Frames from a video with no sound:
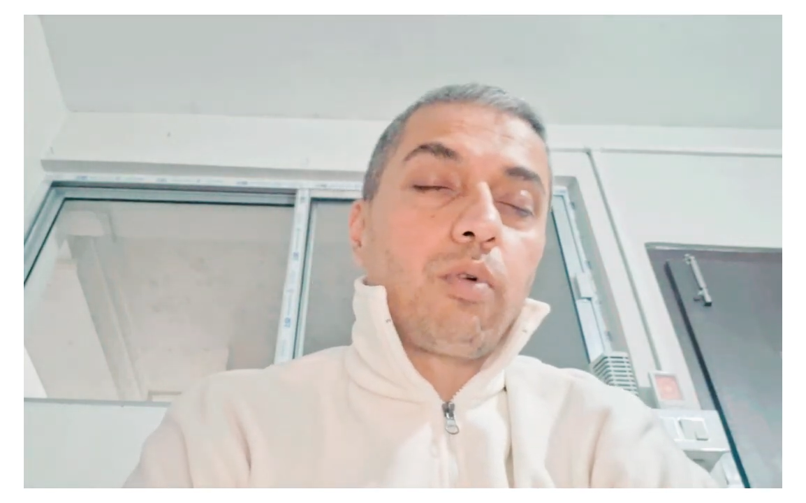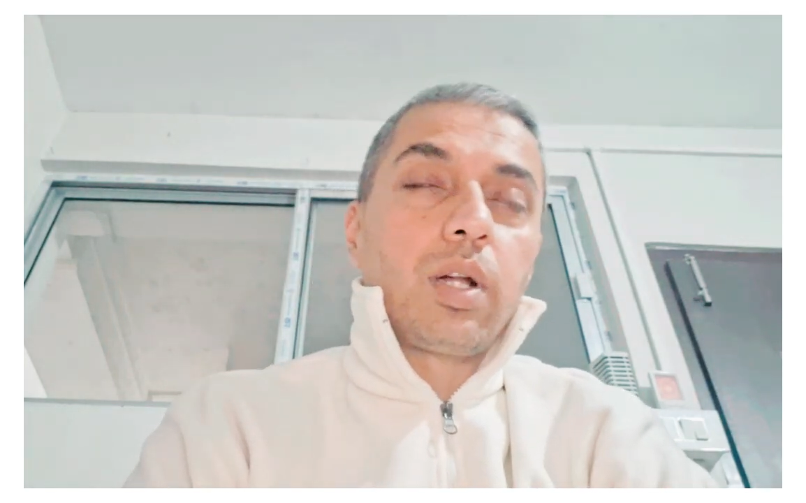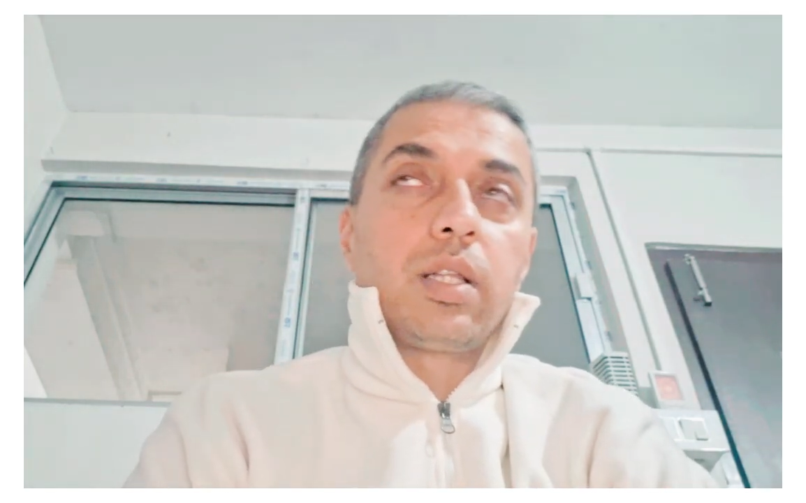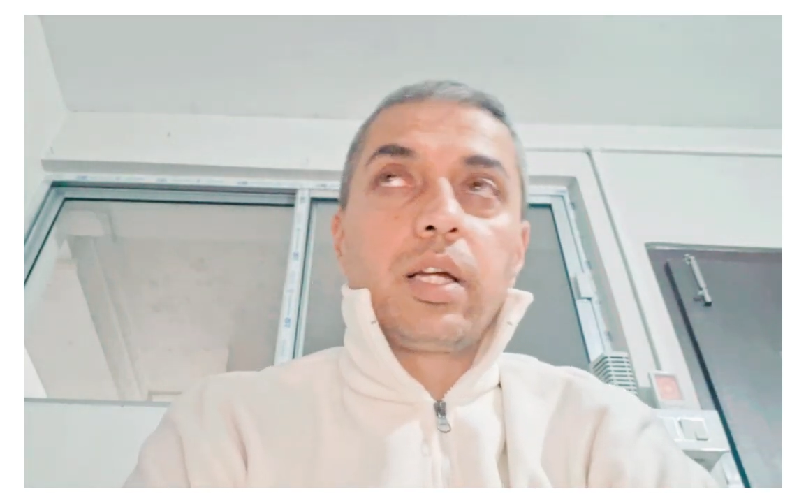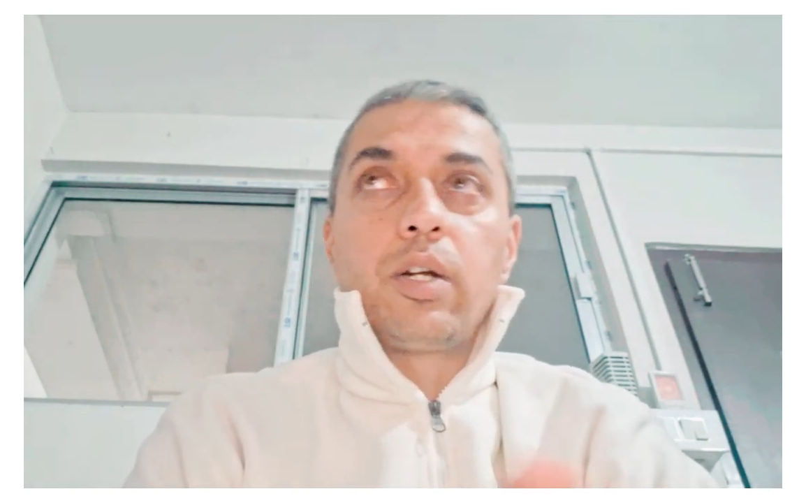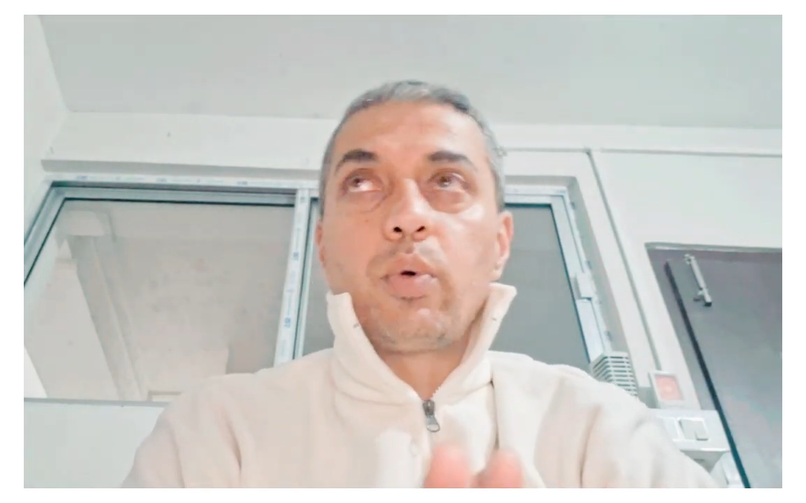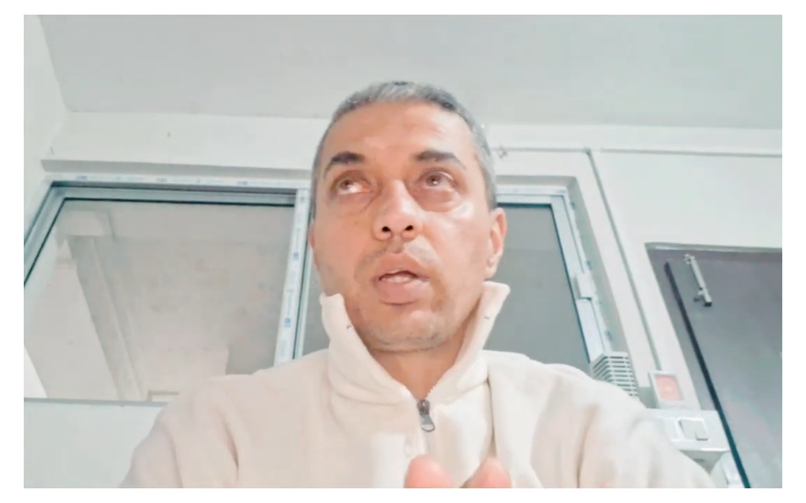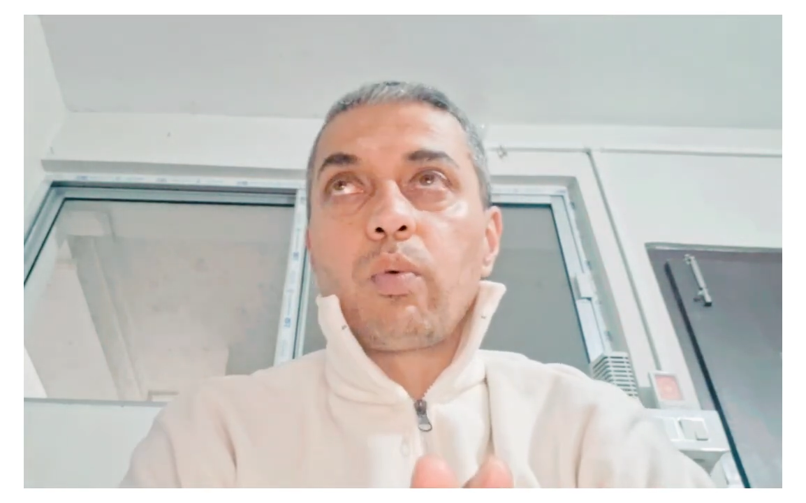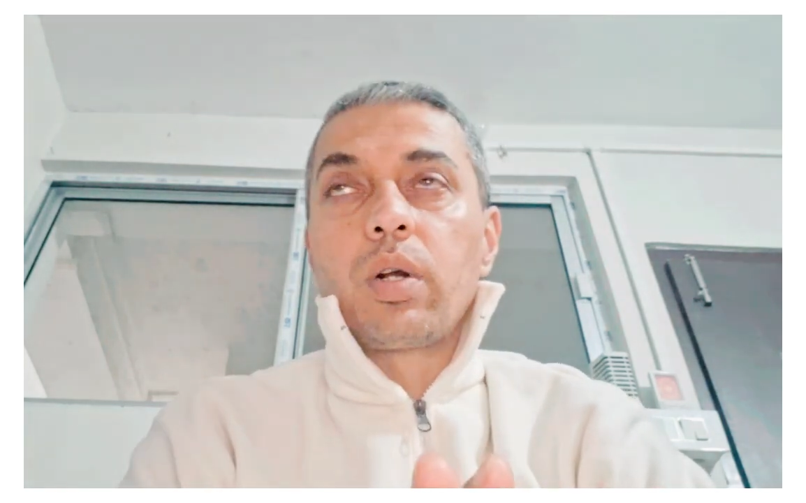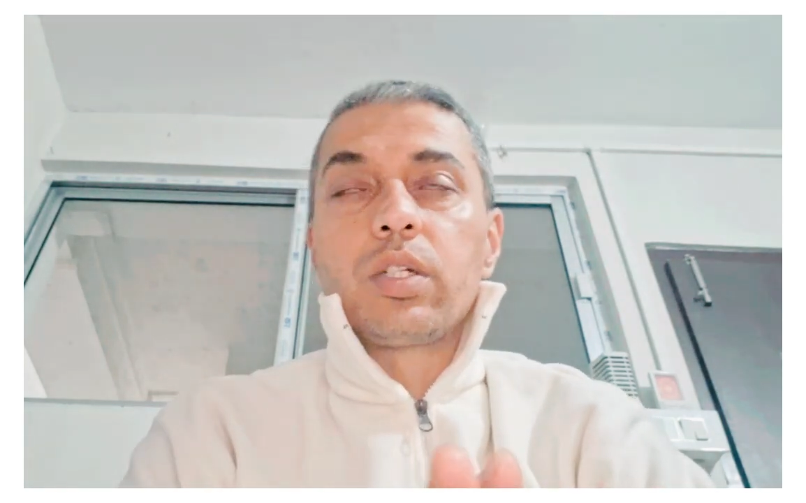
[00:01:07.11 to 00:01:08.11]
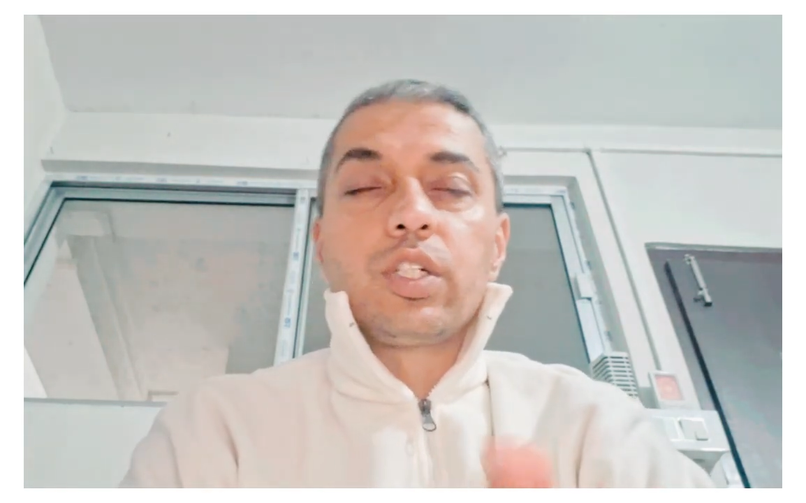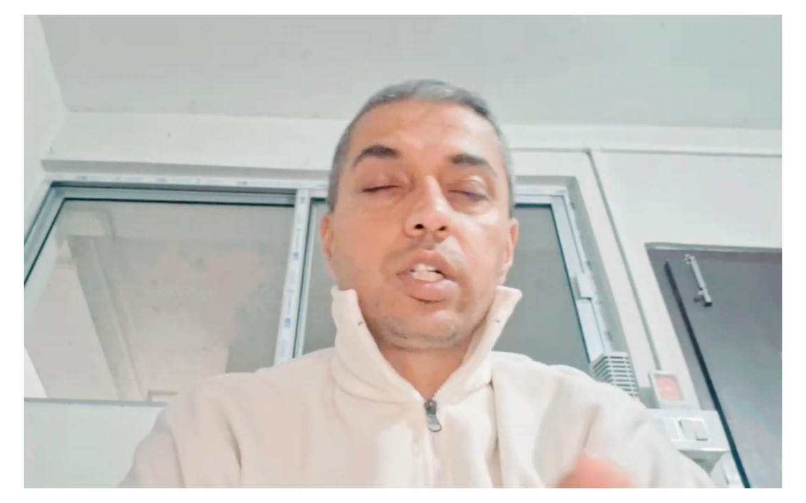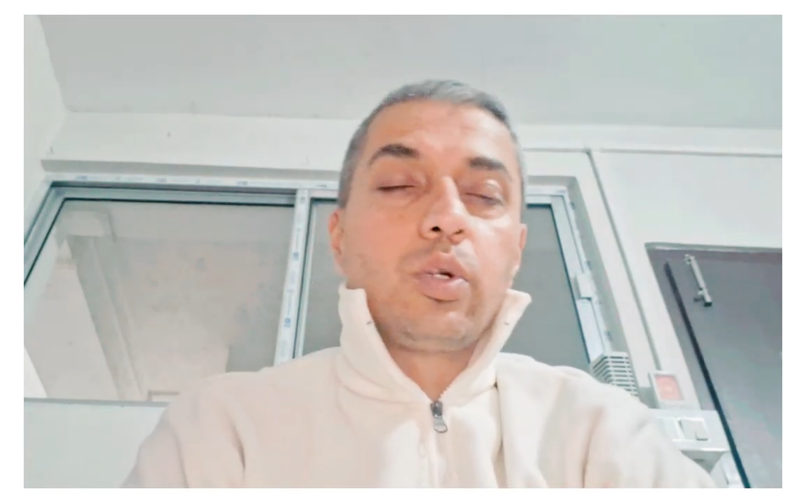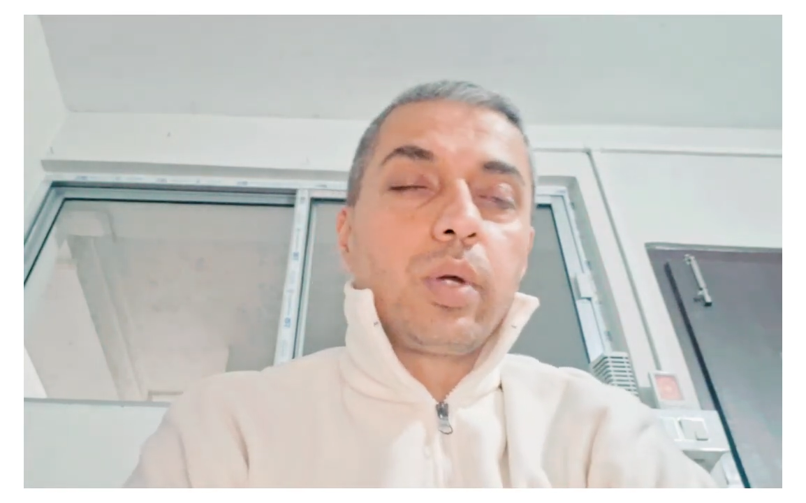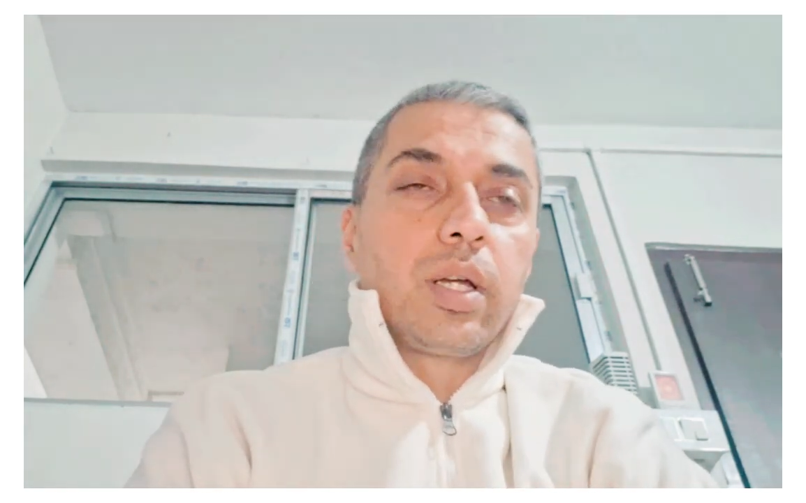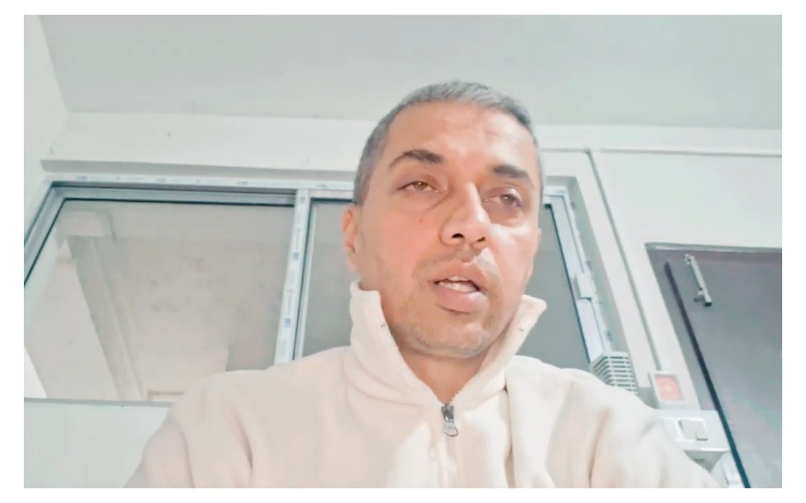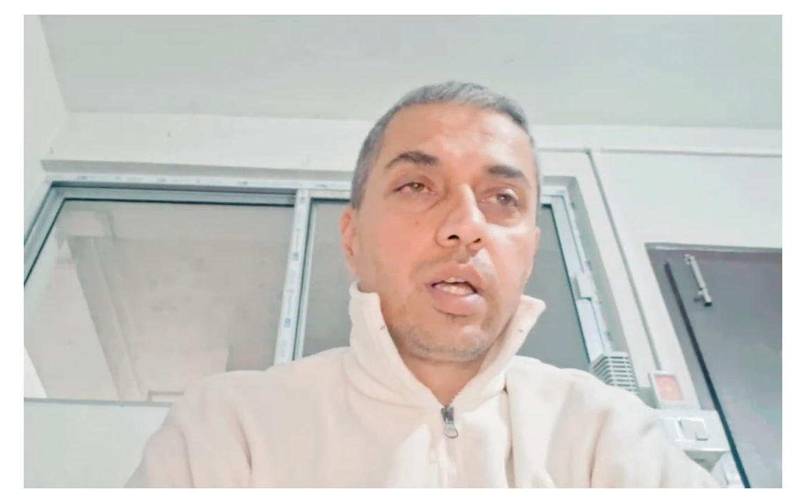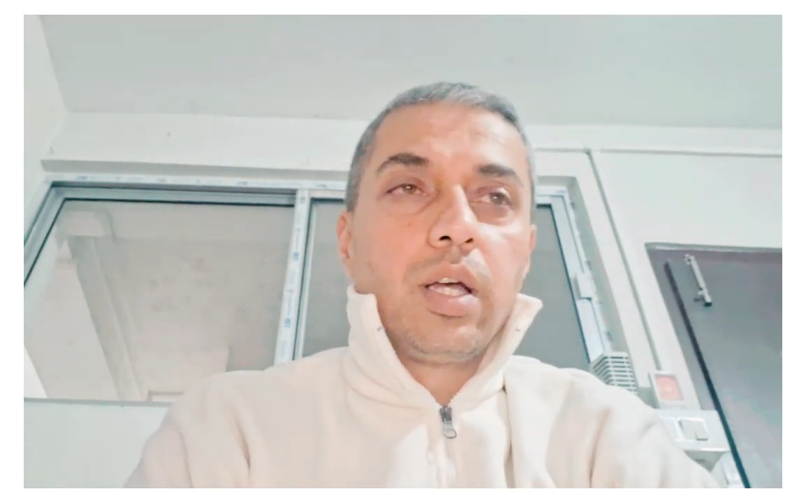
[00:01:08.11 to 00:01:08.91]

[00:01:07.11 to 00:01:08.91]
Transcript: what are they doing, what is she doing,